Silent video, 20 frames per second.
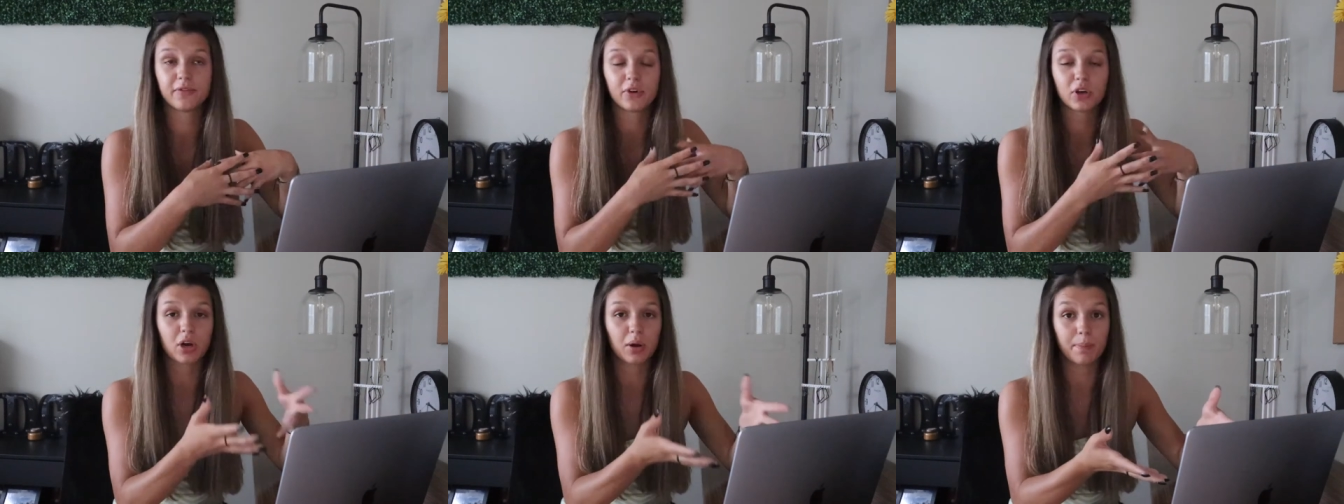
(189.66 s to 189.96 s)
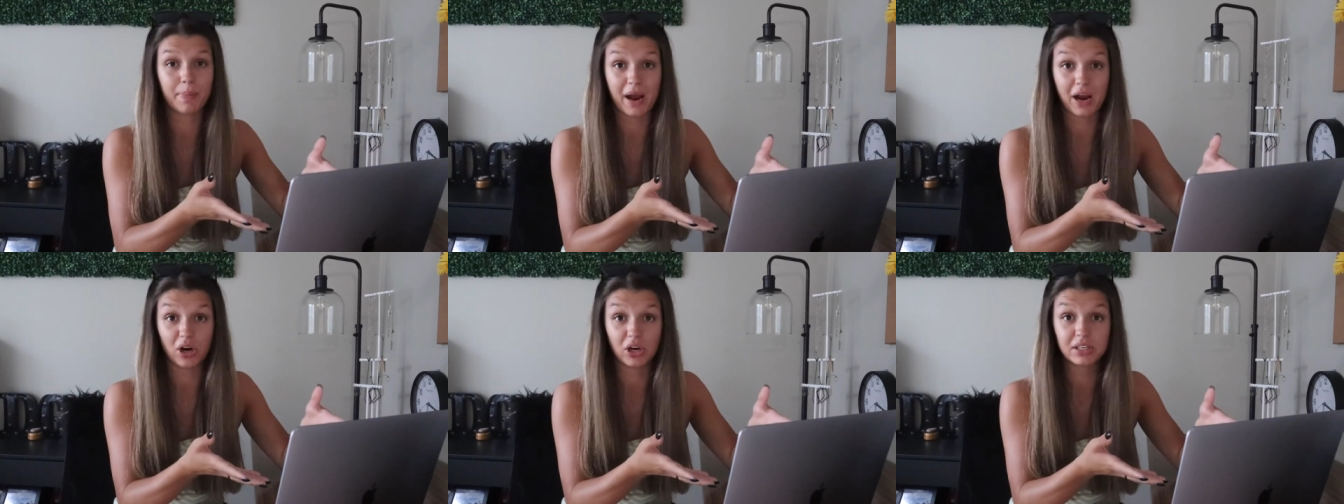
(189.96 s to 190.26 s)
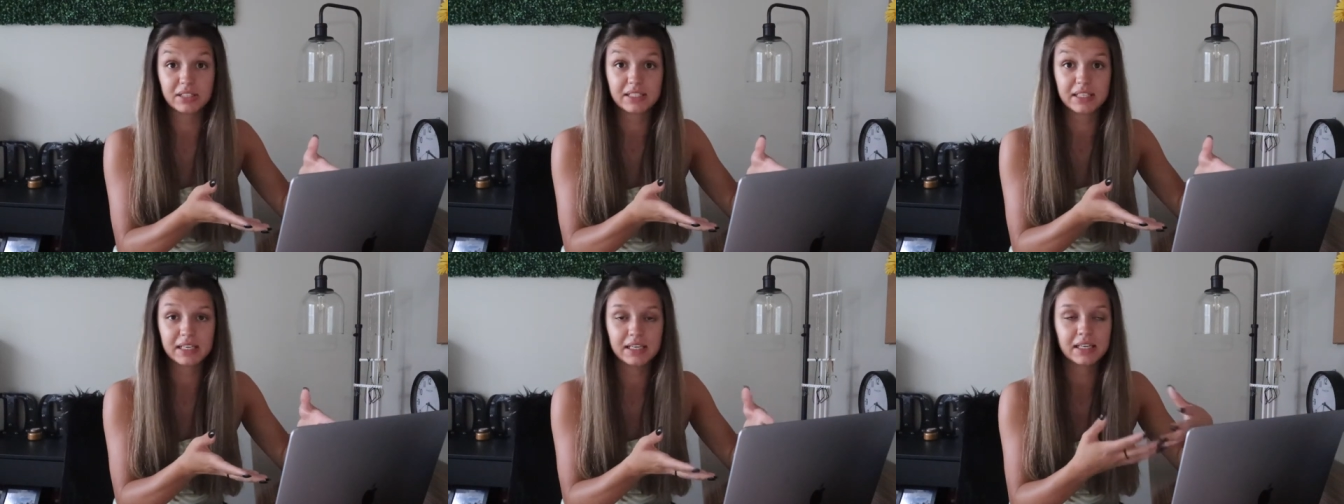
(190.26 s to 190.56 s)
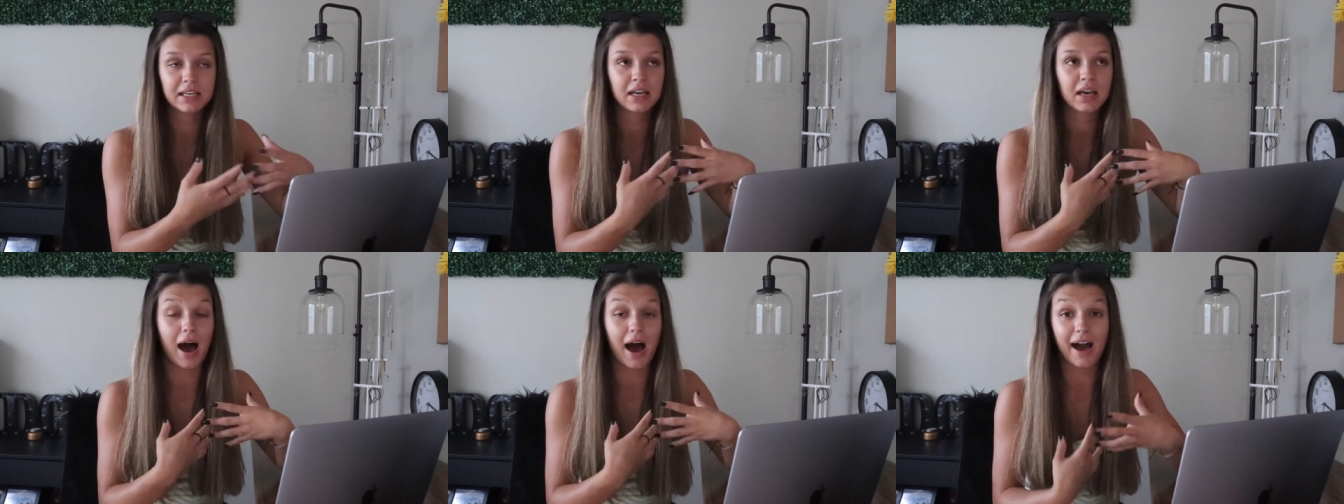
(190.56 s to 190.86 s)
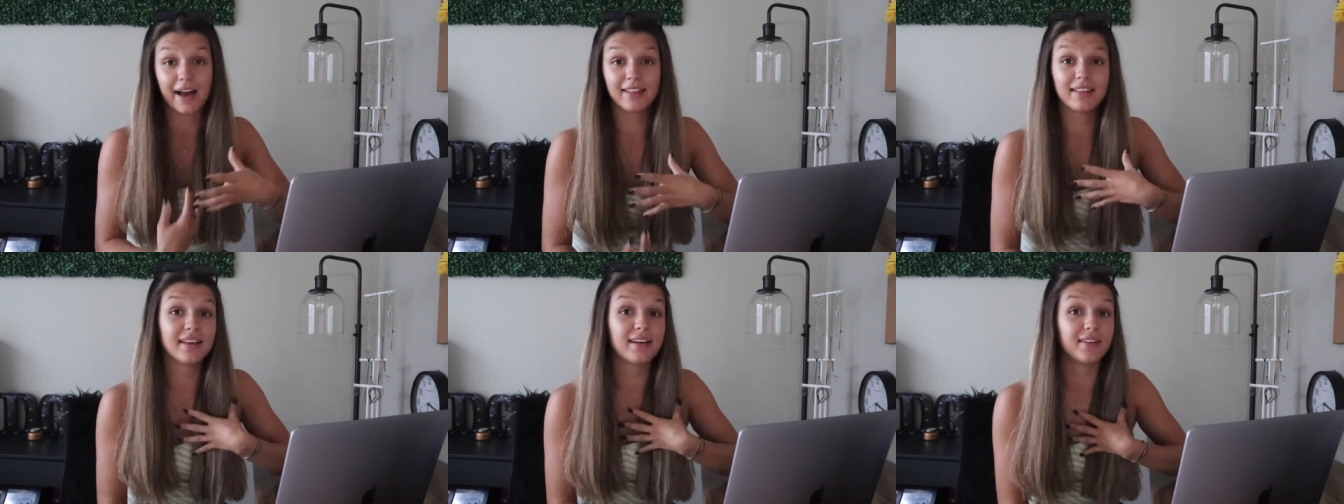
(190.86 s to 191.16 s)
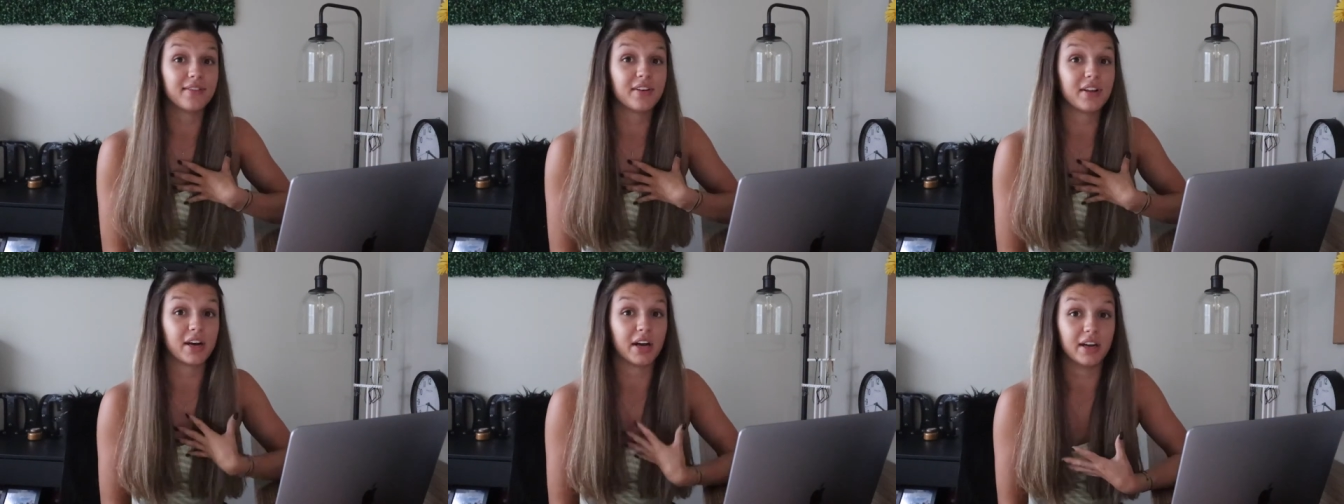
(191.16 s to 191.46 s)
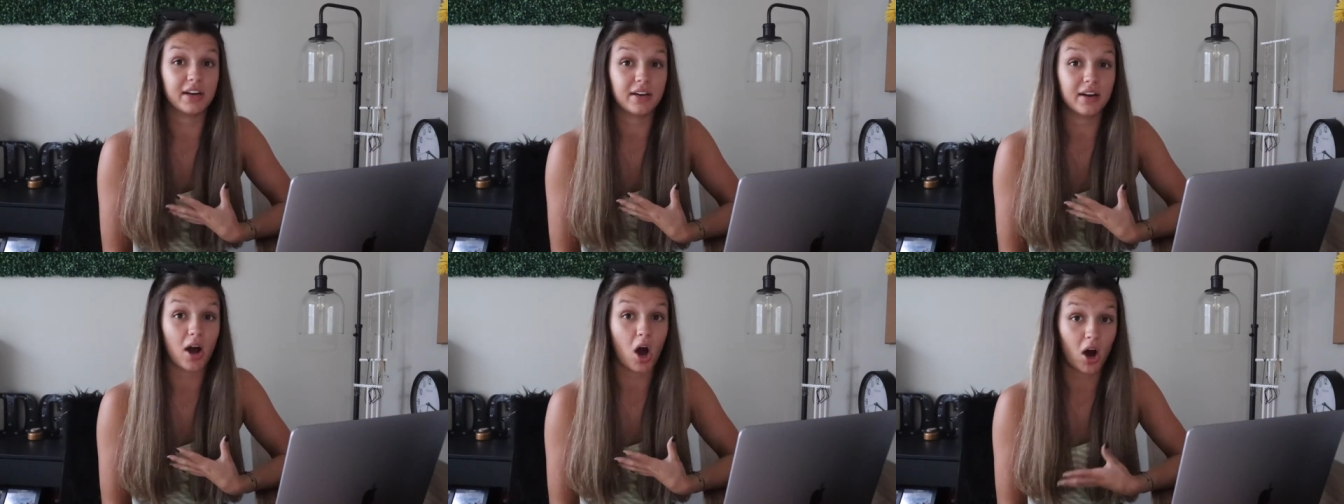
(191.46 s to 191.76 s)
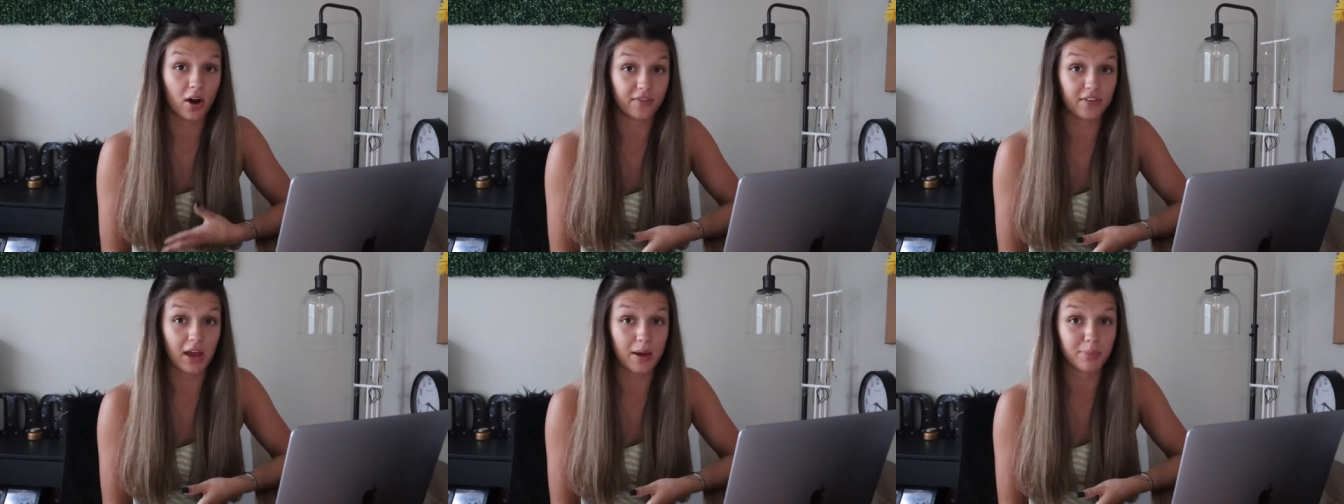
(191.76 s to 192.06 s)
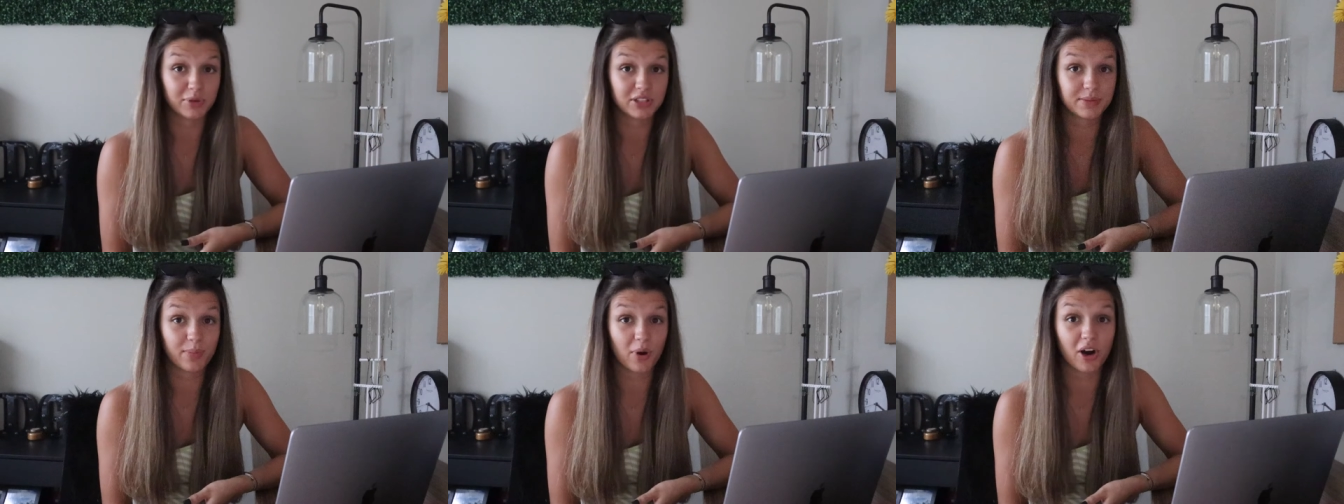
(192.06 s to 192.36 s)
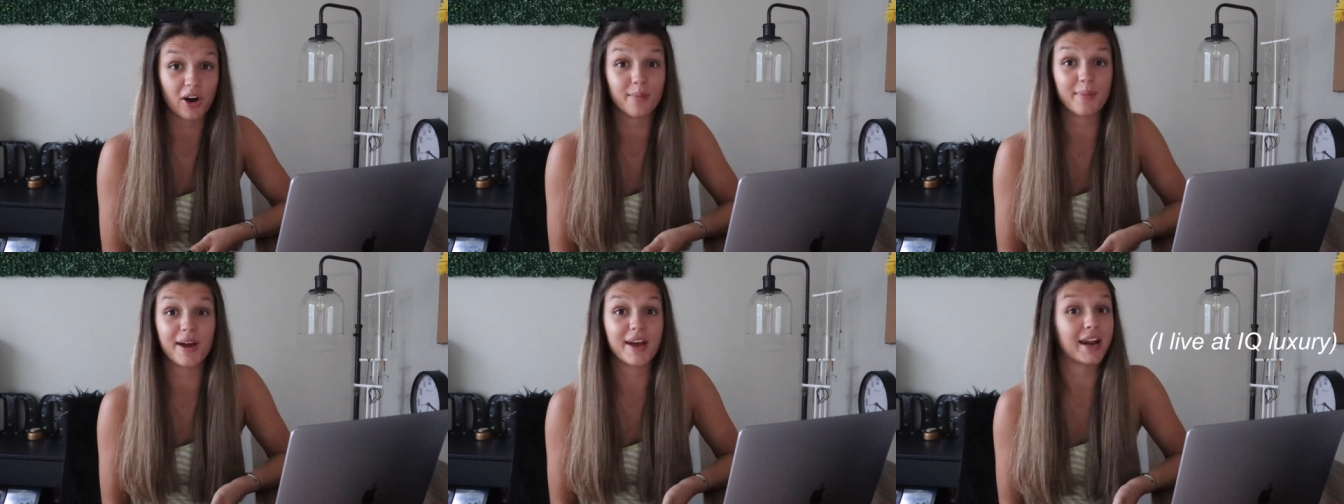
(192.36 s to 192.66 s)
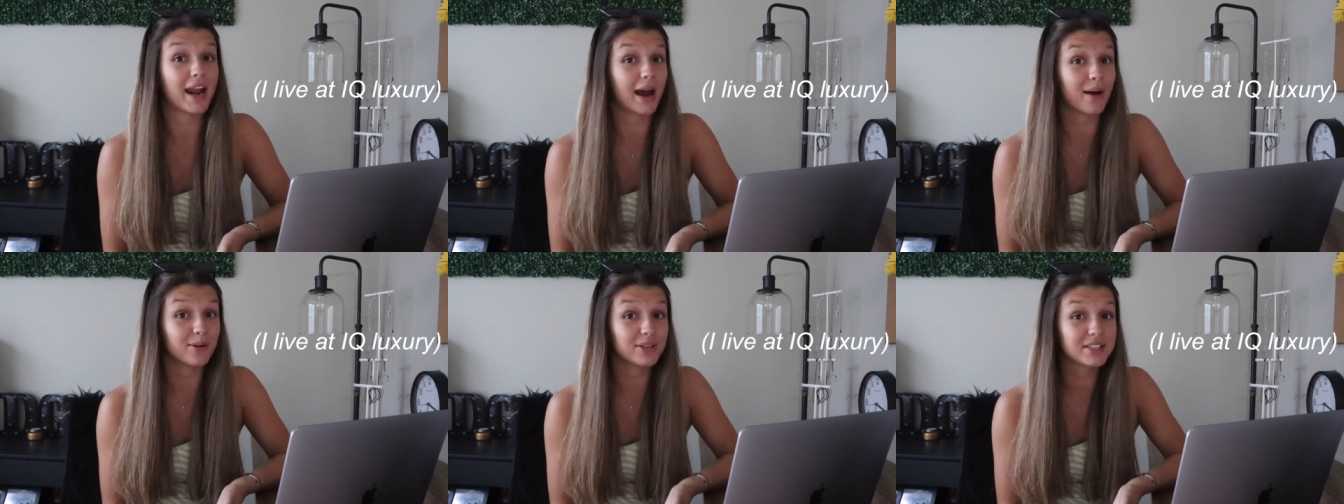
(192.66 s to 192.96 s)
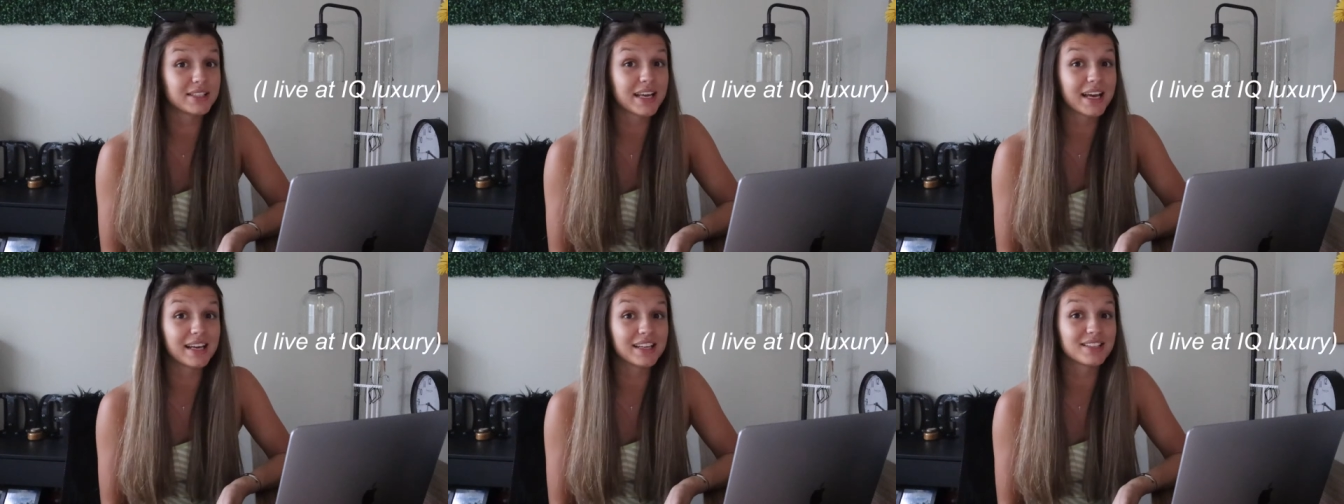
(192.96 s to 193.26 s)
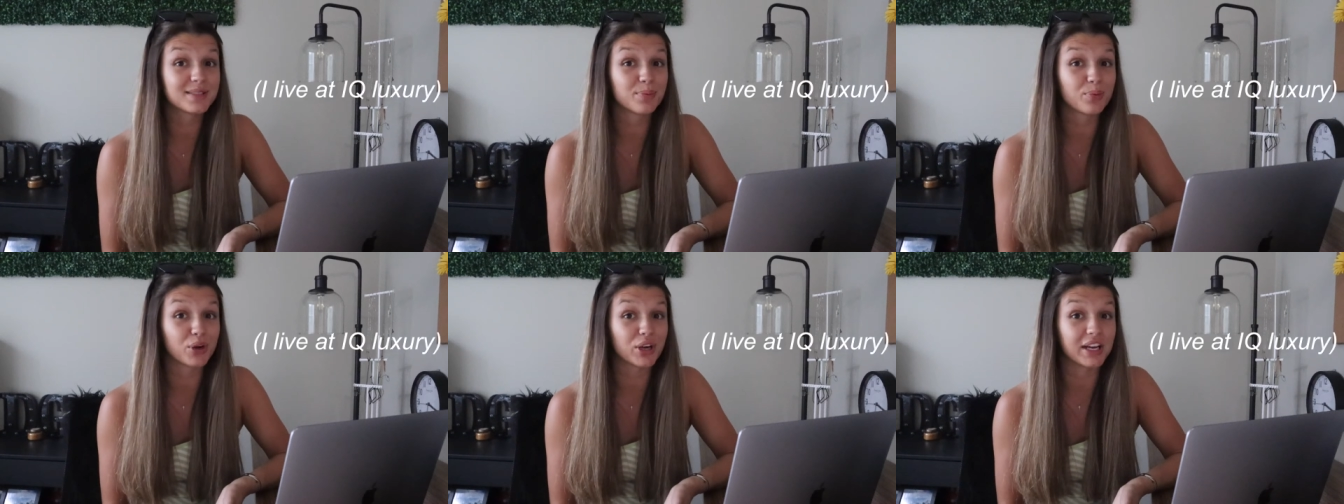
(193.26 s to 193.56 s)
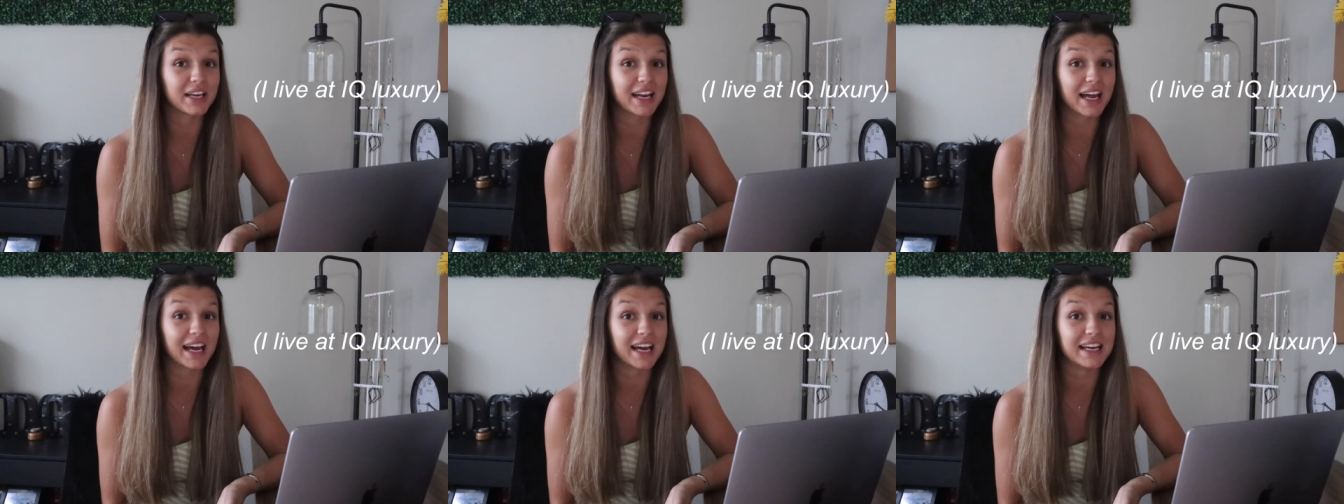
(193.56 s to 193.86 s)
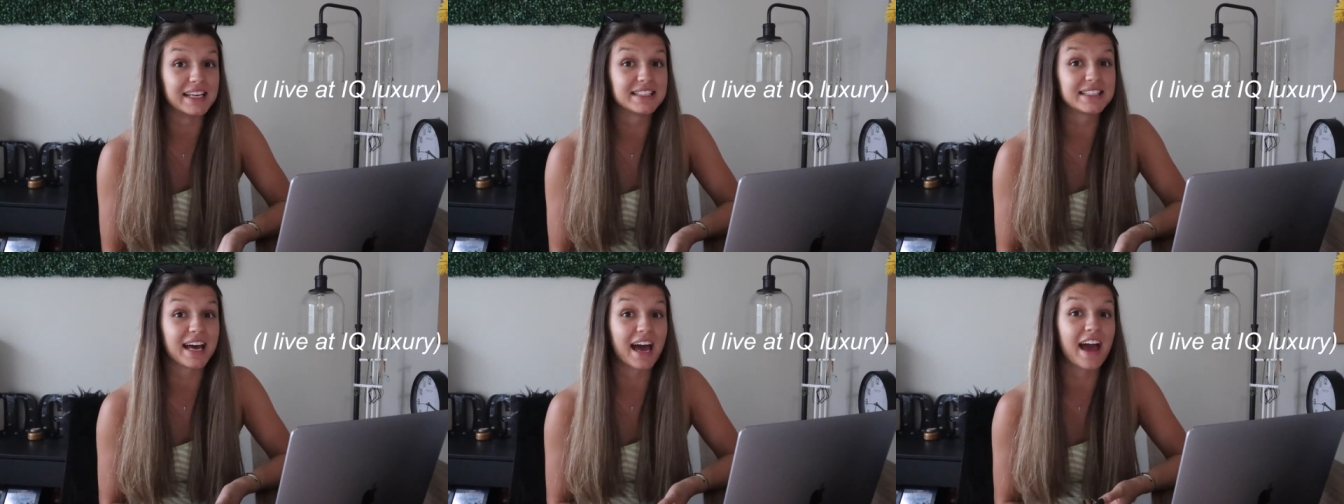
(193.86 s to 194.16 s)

For comparison, I live in an off-campus apartment and I would say it's pretty nice.